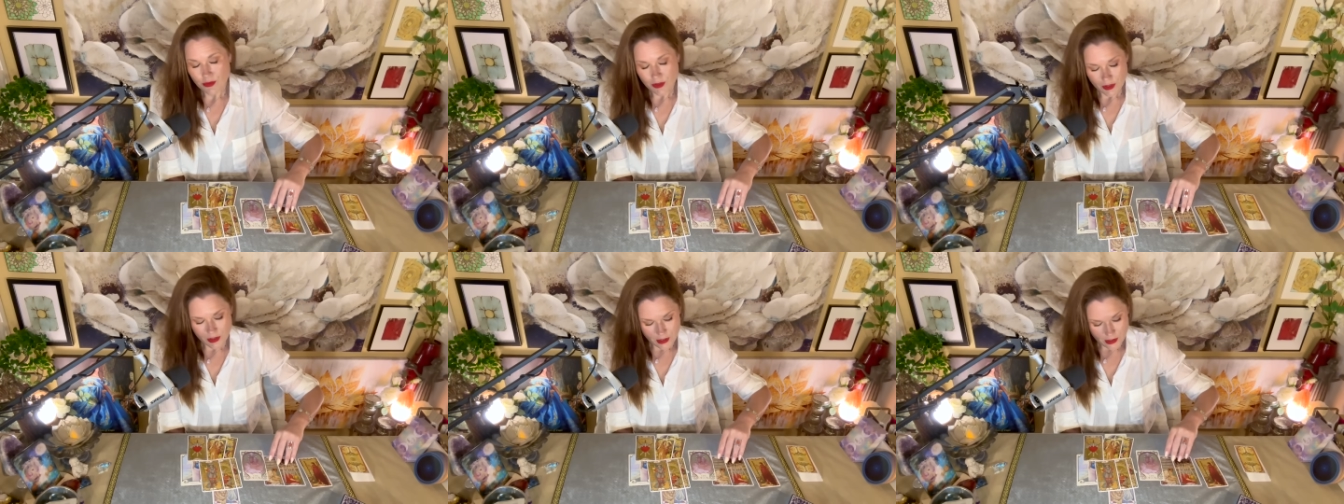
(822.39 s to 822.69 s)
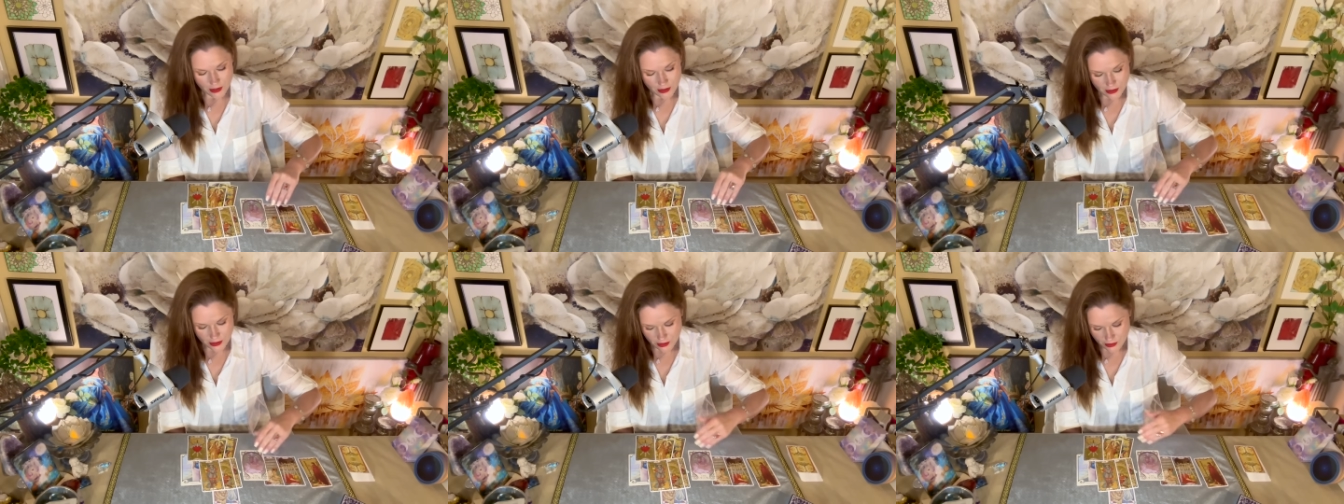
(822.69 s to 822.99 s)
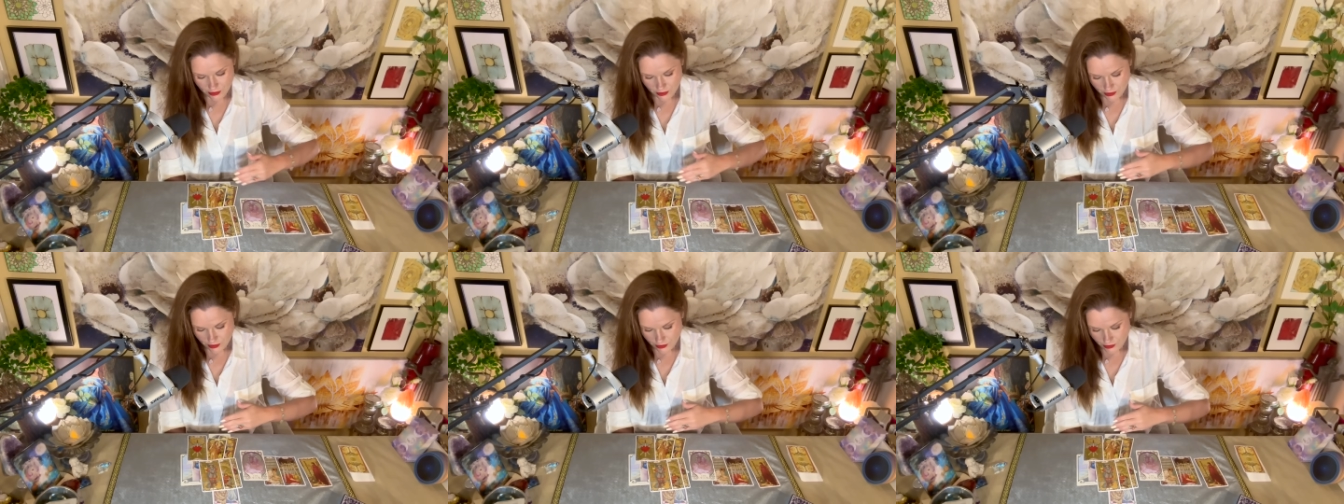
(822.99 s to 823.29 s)
Like I
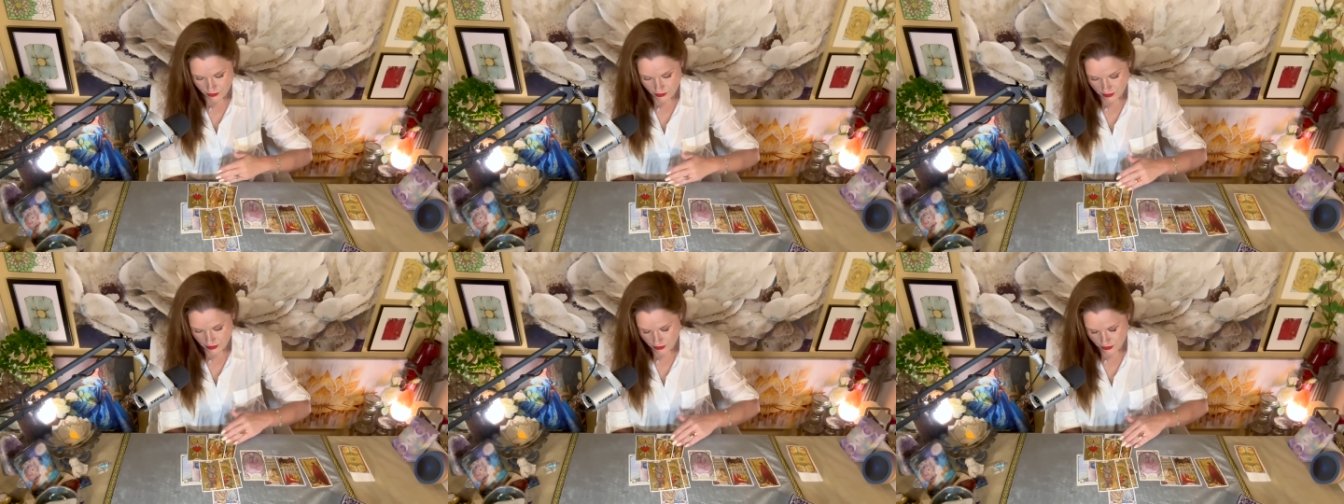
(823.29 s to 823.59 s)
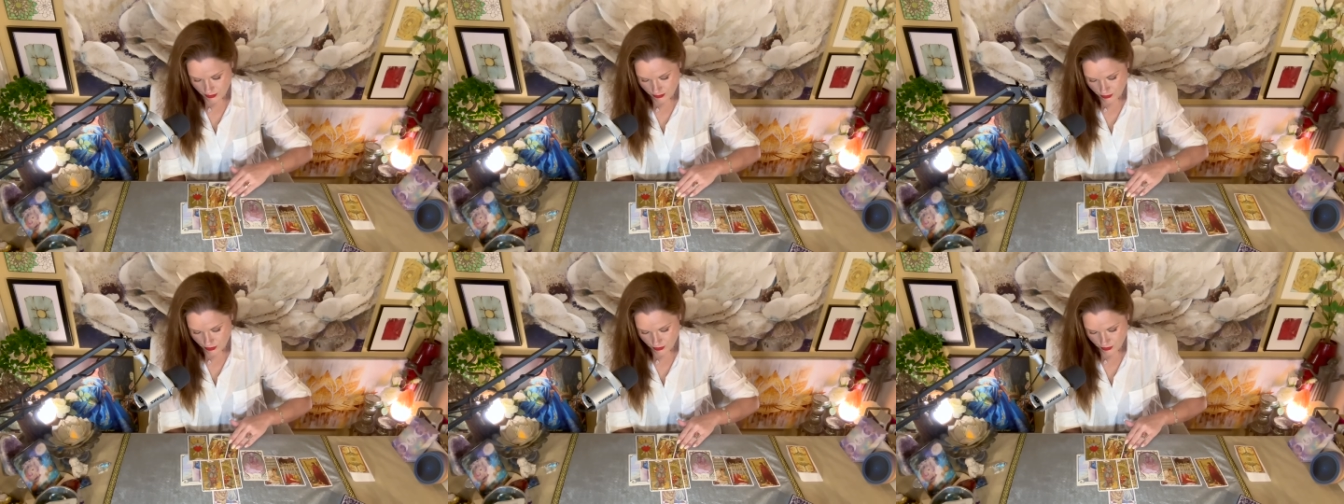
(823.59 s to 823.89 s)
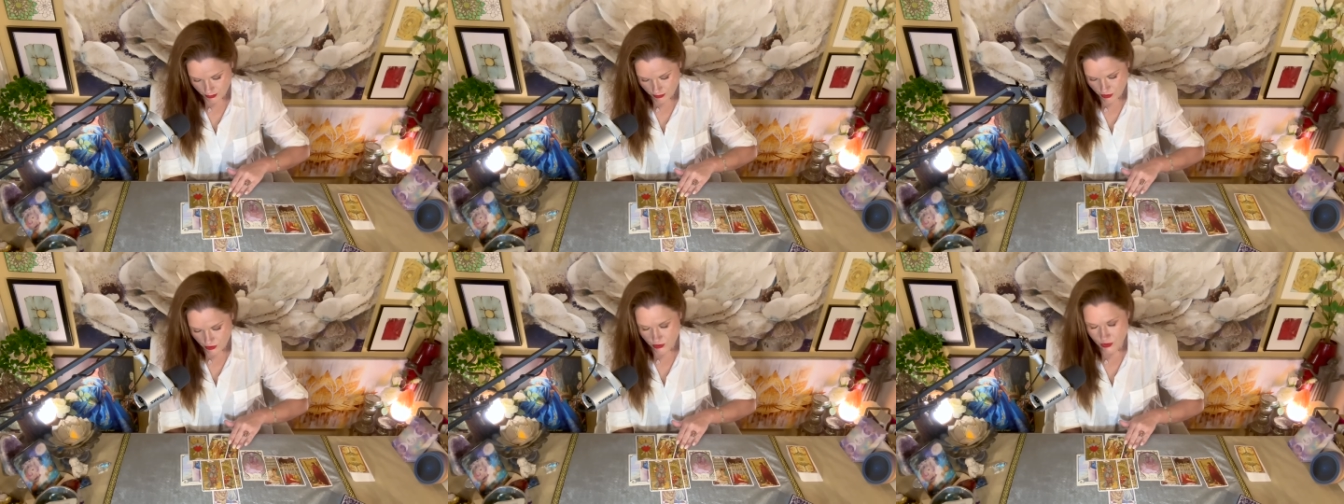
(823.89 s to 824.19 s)
said, you're I'm
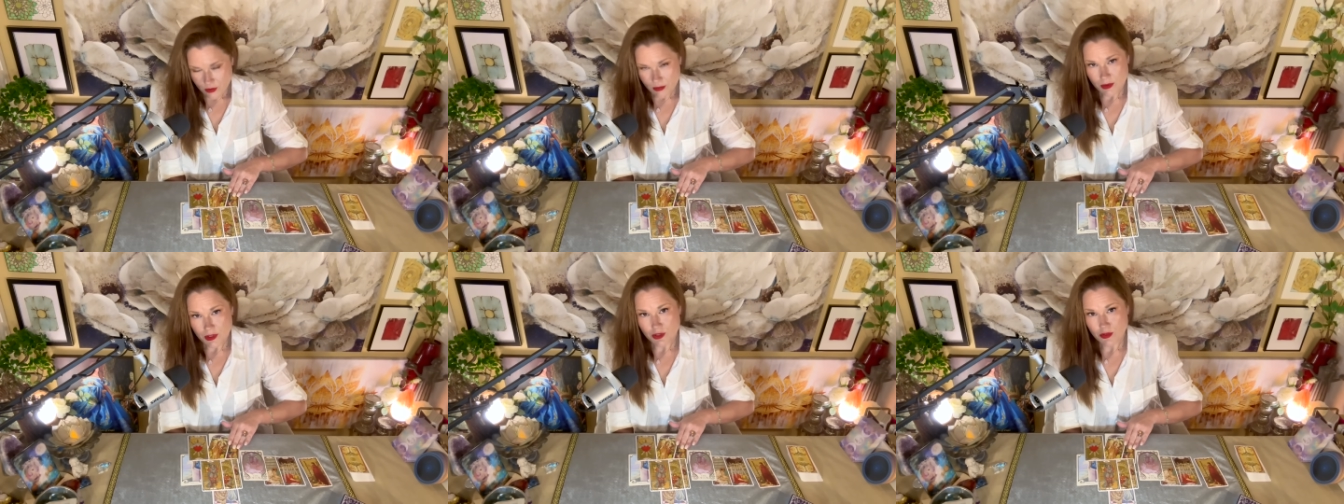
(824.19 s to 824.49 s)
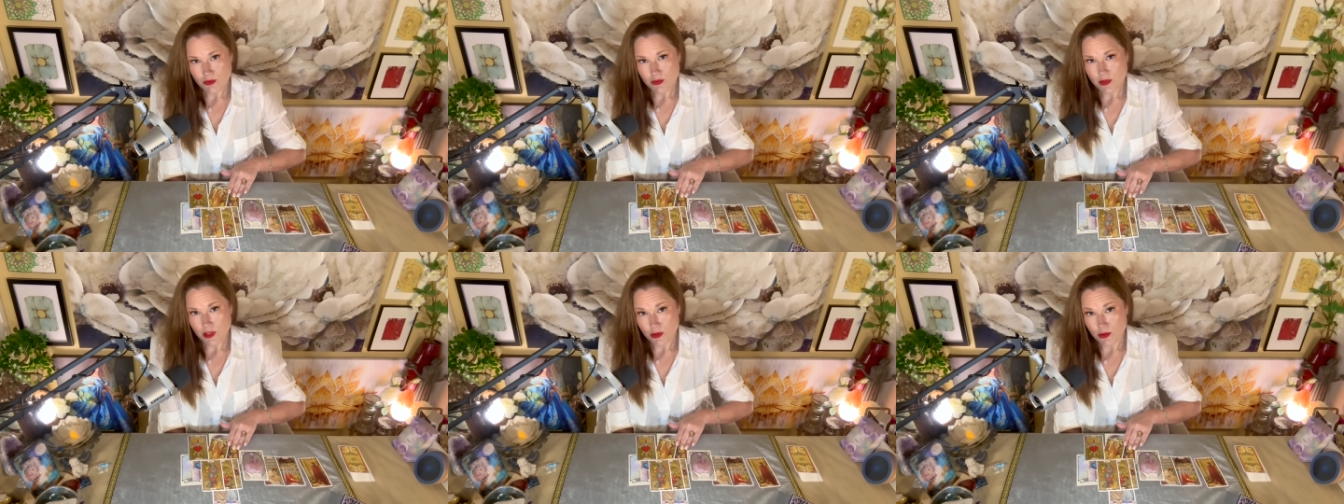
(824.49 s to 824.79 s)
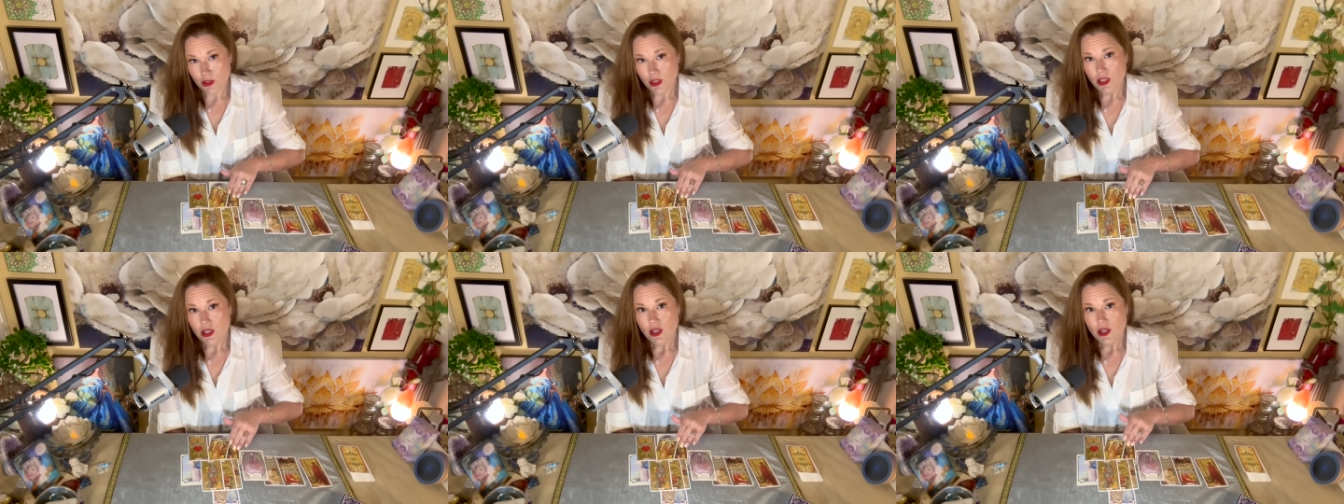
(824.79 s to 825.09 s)
showing me you're too big to fail.